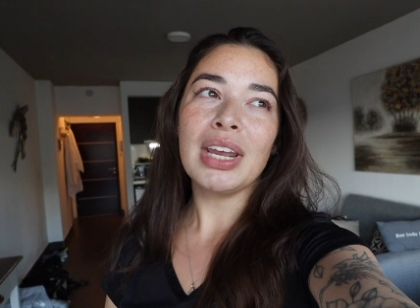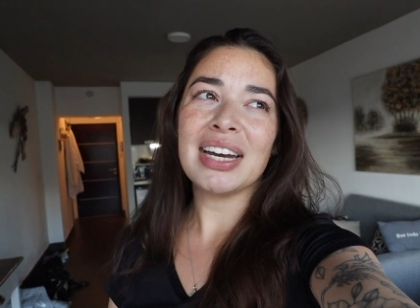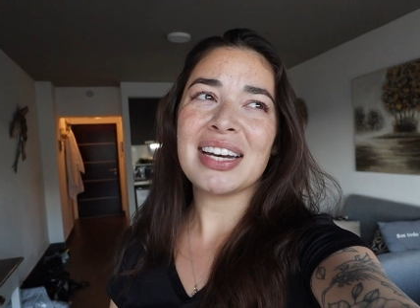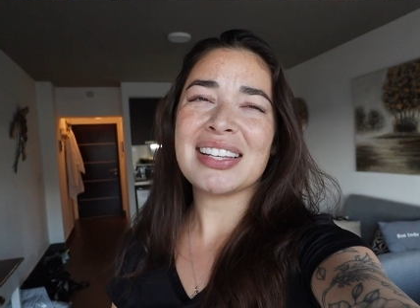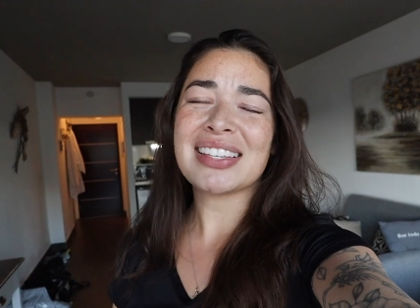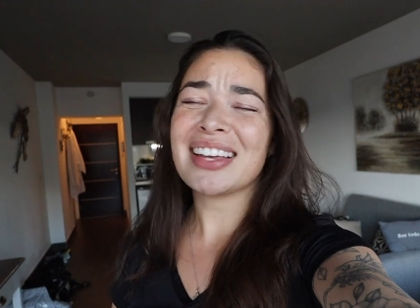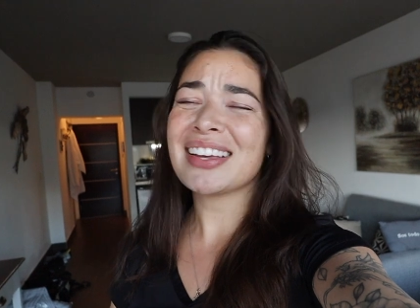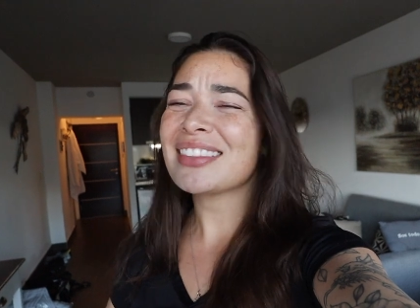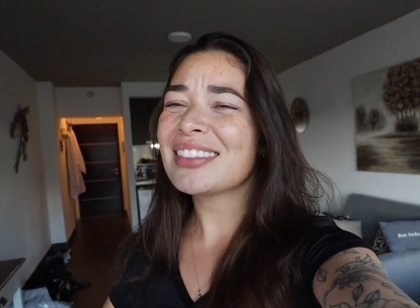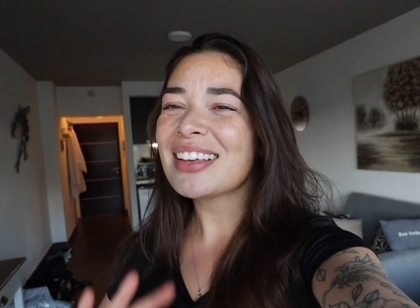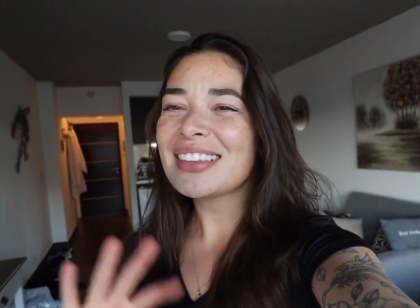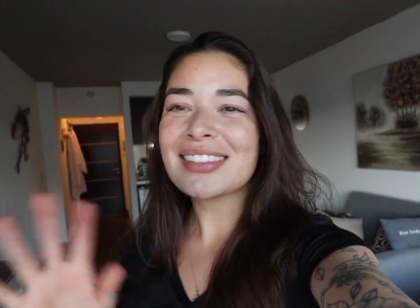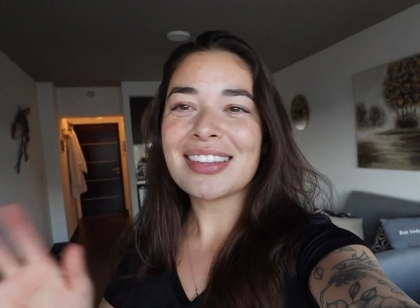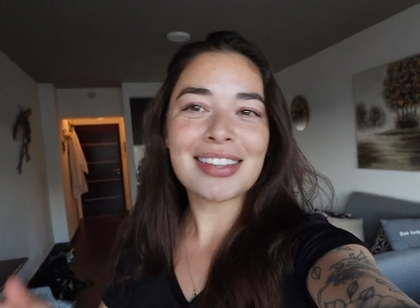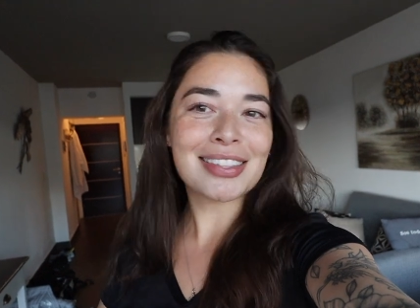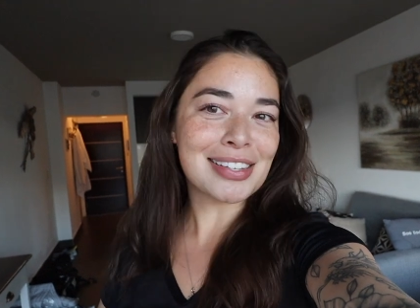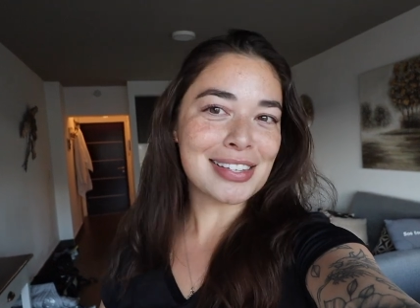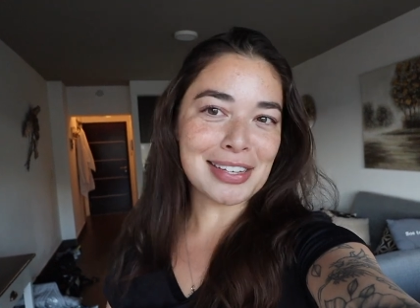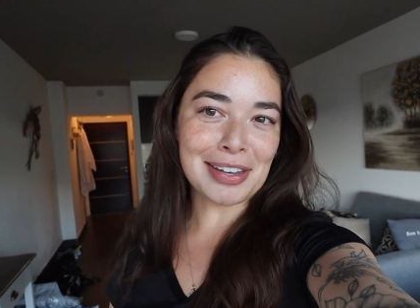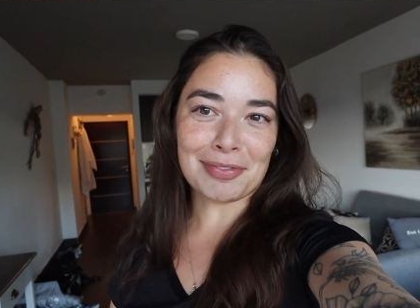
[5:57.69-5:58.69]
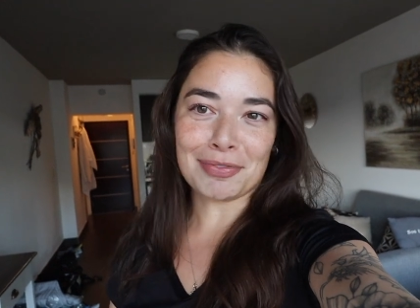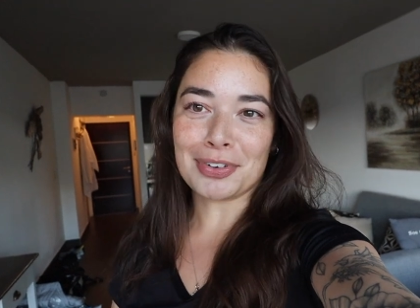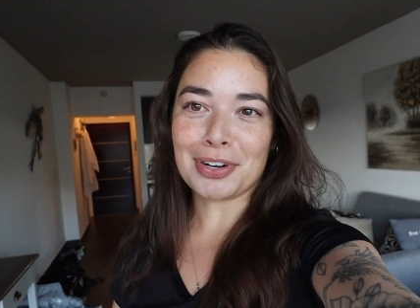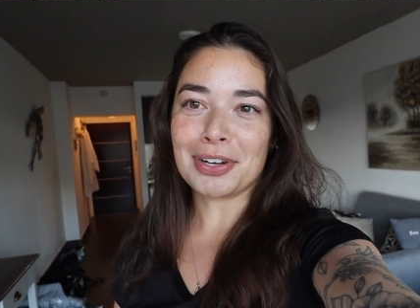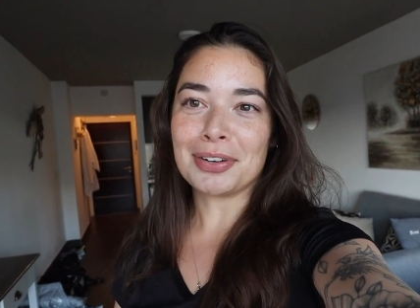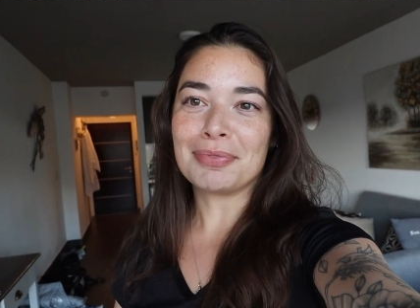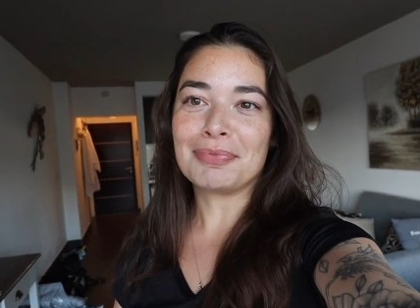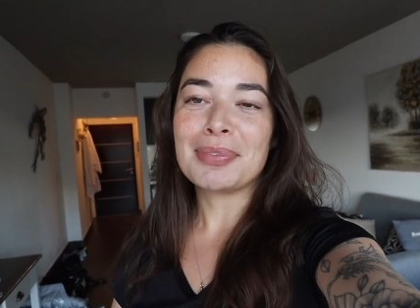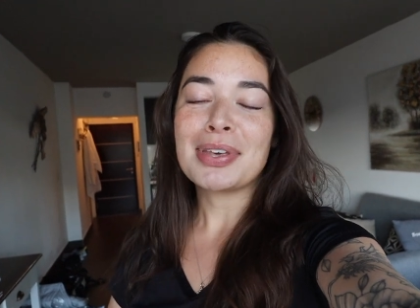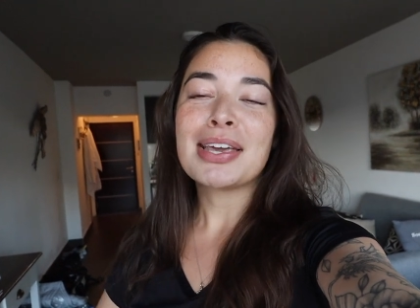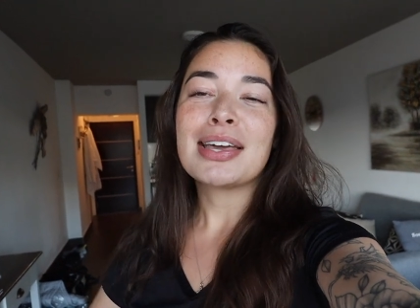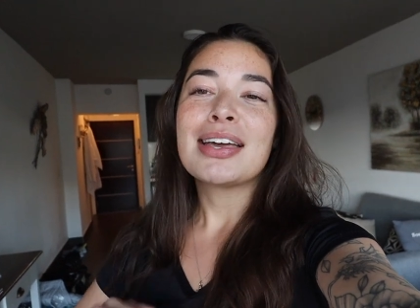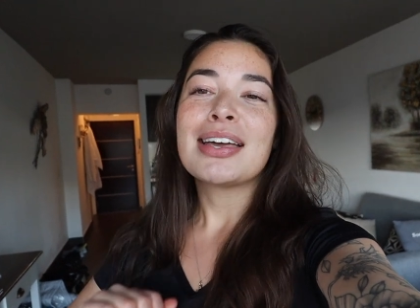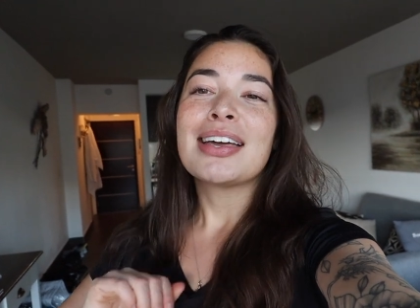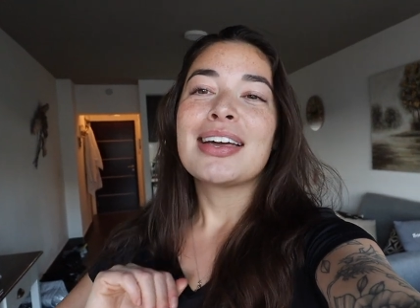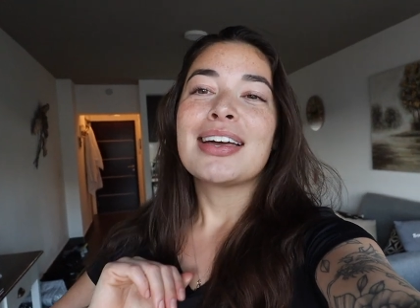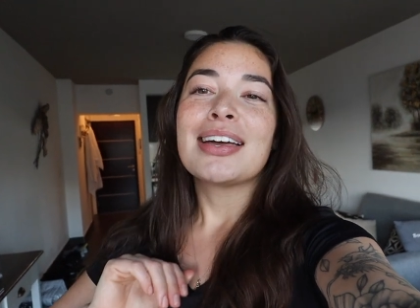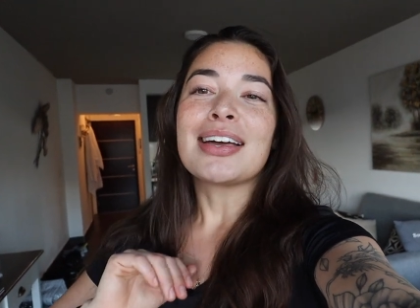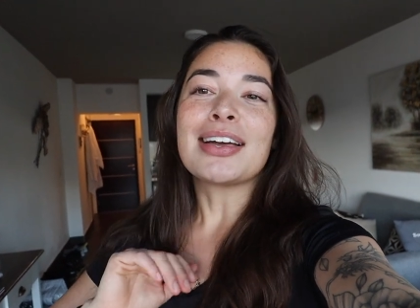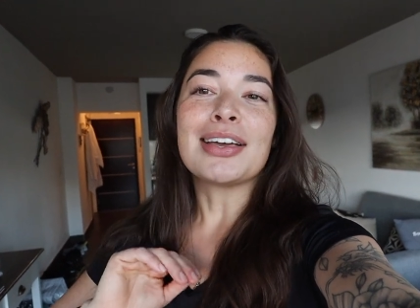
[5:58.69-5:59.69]
He's like, that's not the same for you.
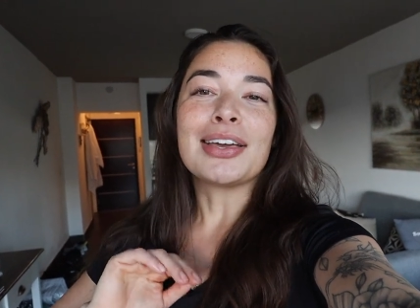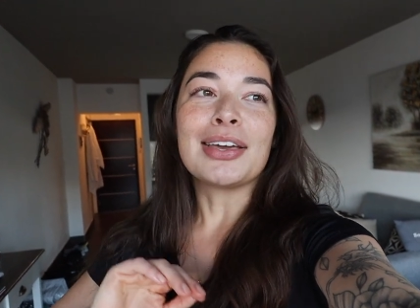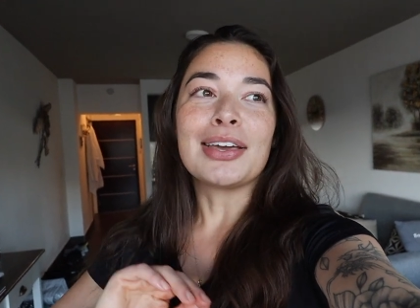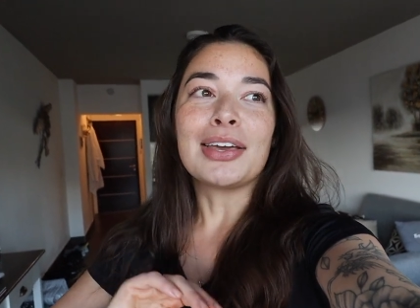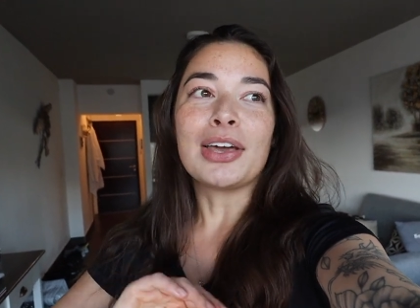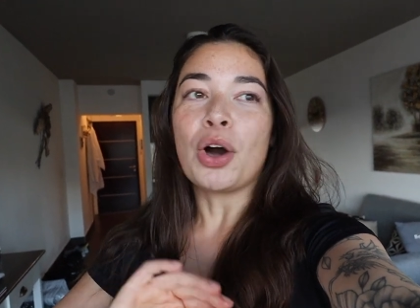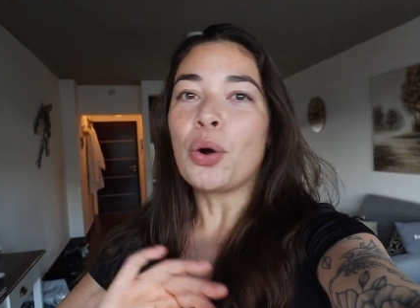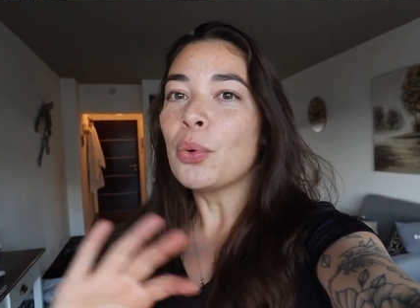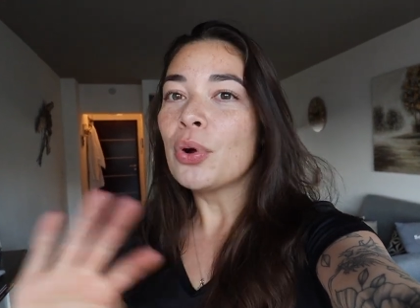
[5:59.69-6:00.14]
Go